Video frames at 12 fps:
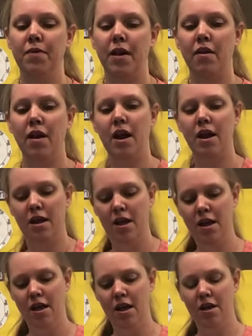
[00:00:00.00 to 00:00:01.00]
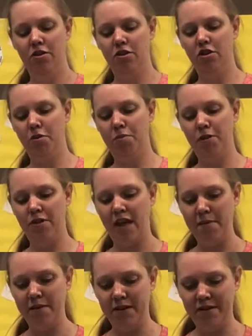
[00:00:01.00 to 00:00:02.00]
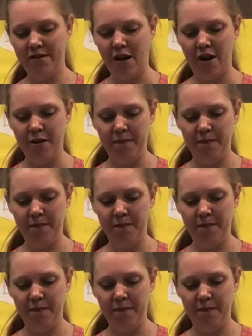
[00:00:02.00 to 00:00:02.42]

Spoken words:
All right. So you'll put them at the start.